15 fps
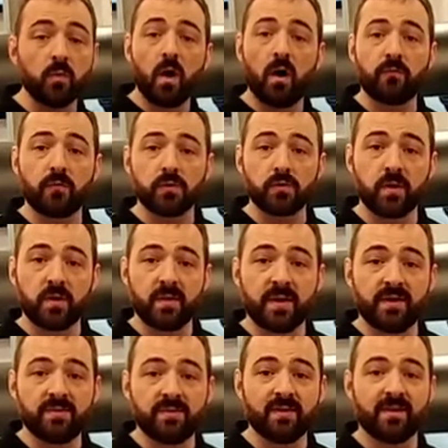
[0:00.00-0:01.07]
you all for joining
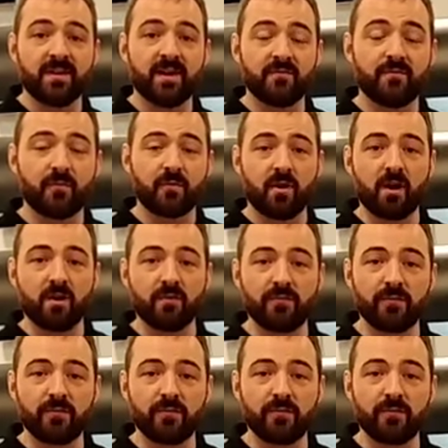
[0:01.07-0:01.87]
me for our